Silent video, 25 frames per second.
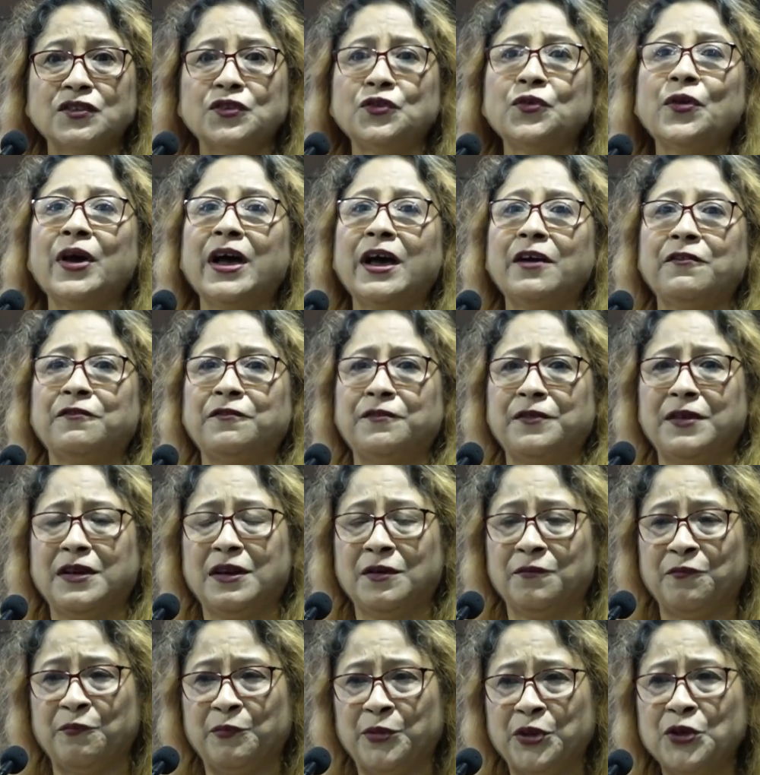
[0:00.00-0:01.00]
You have a
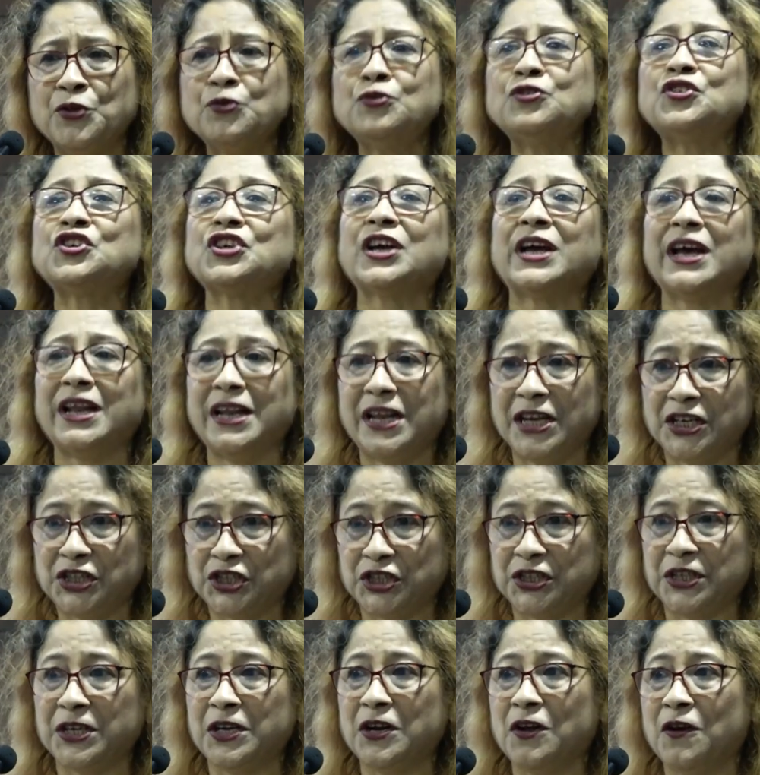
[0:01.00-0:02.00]
huge
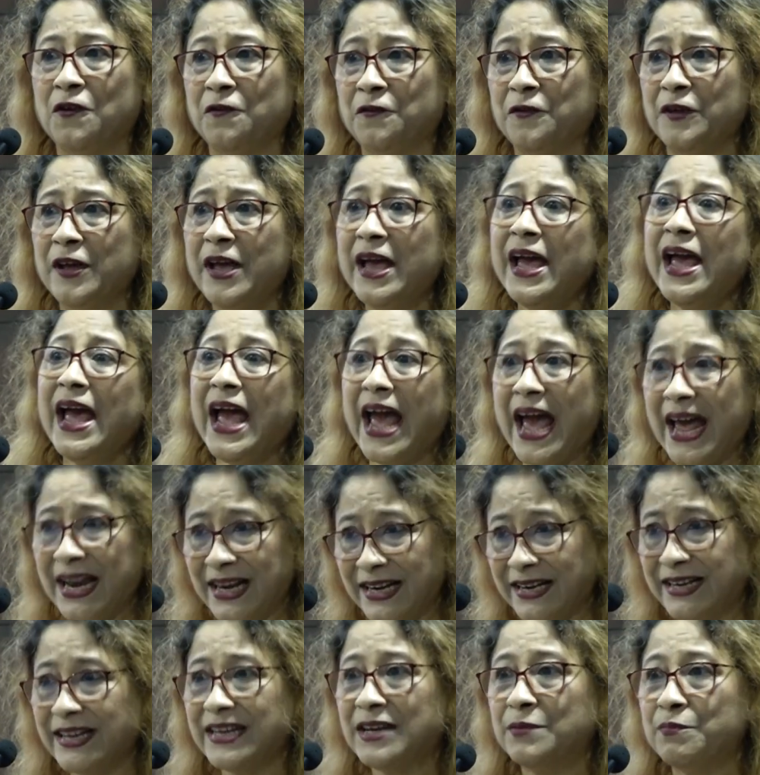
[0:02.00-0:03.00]
collection of
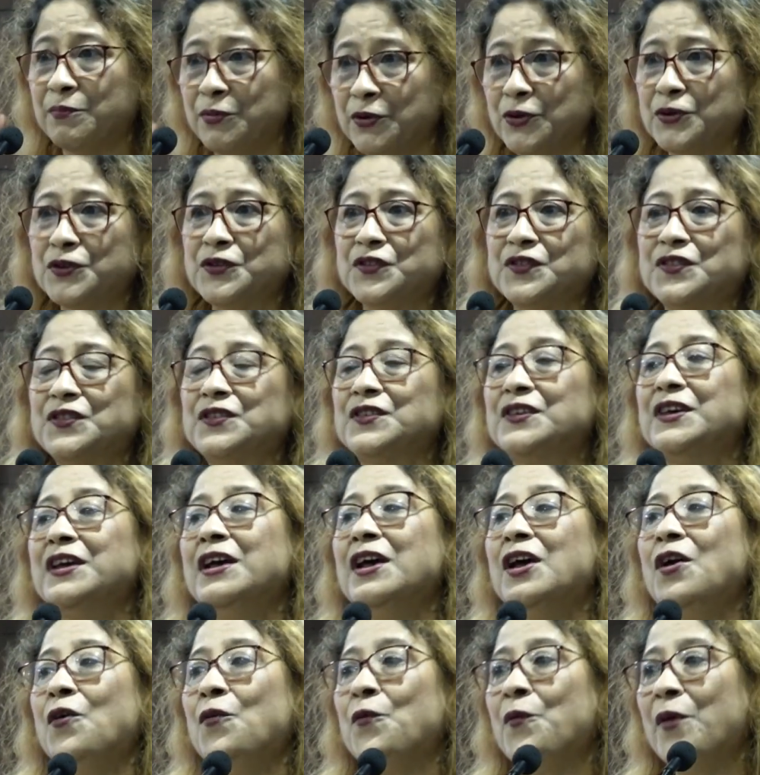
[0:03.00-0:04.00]
antique books
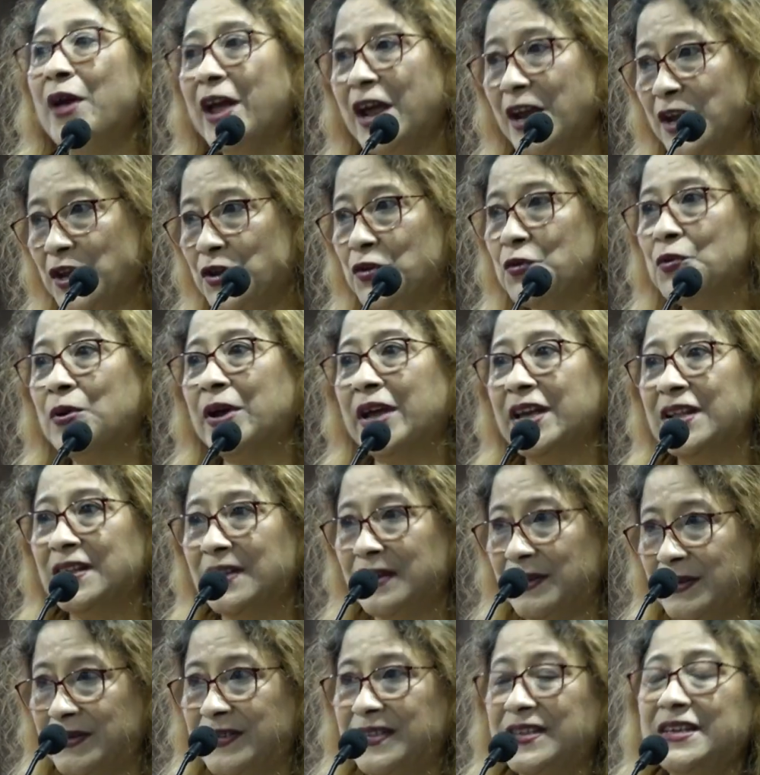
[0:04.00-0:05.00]
where you
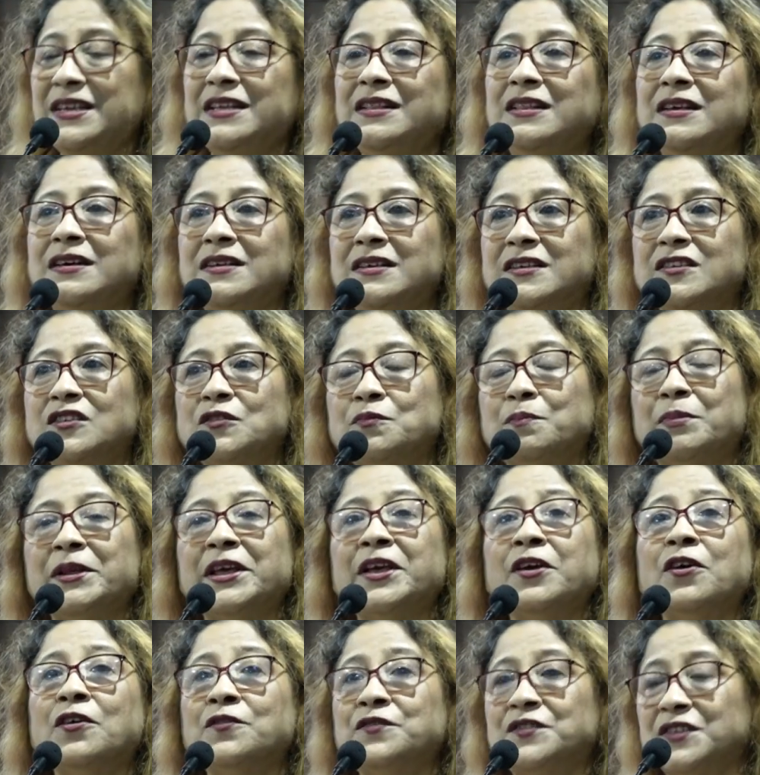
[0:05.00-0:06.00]
can see the
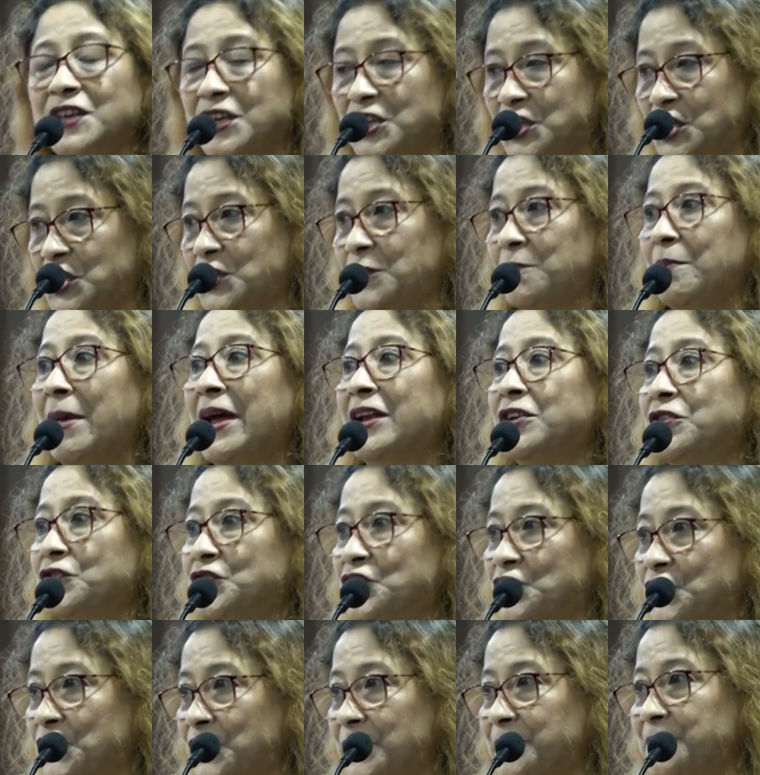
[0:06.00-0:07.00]
display of such
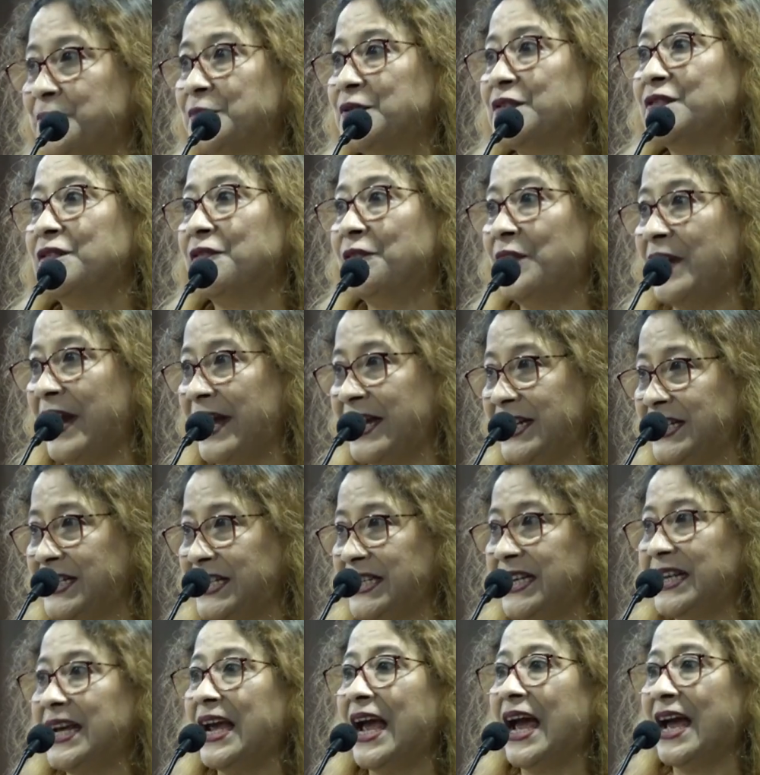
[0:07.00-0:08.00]
manuscripts,
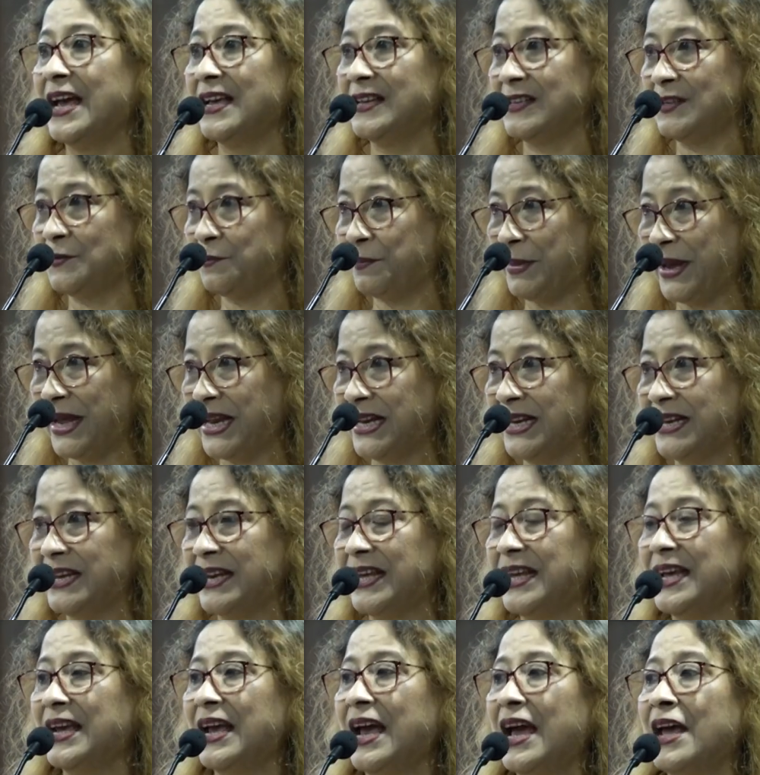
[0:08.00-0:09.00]
writing as
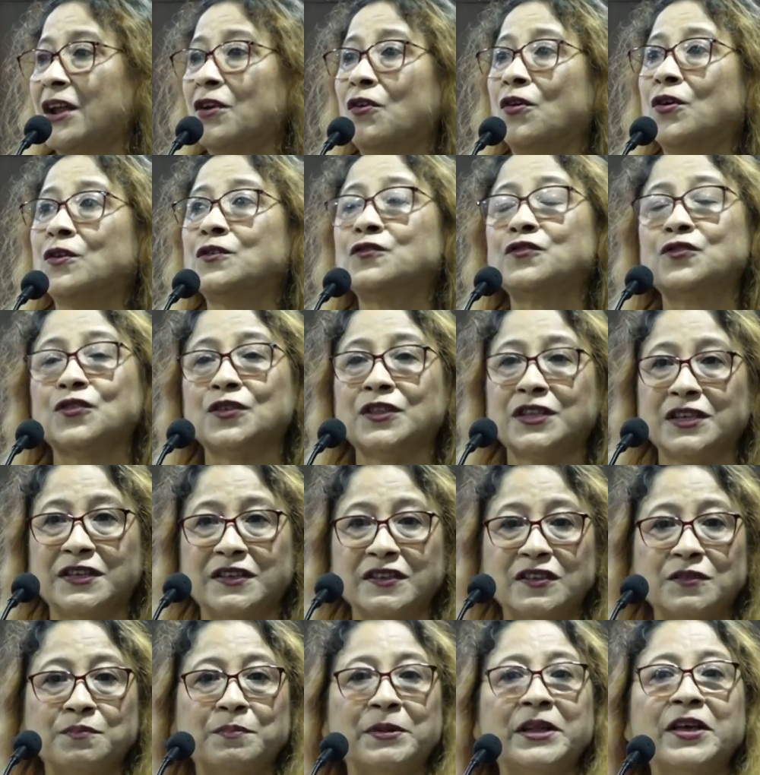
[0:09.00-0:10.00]
painting, and also the
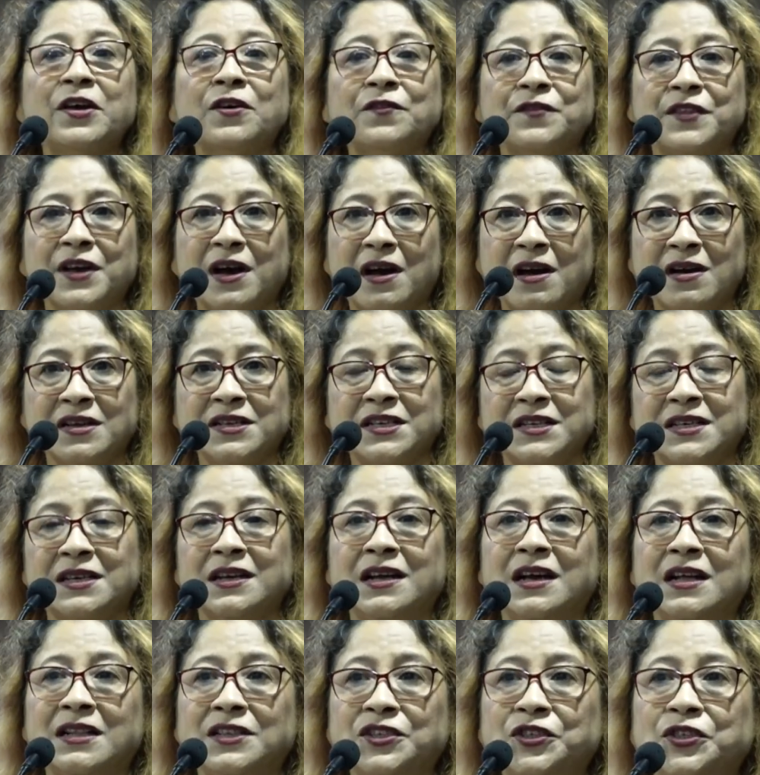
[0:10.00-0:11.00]
display of the art and
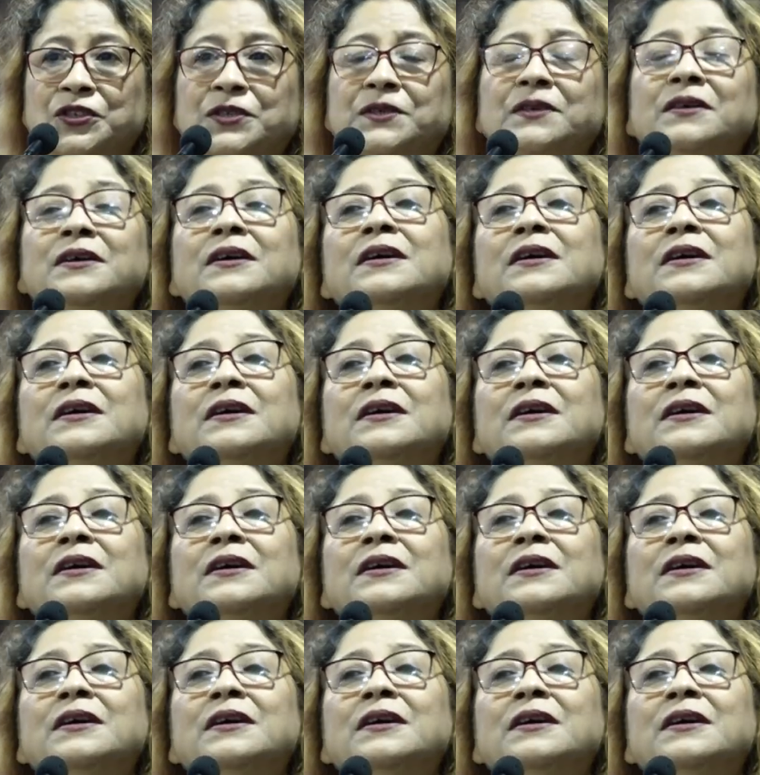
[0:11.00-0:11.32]
culture.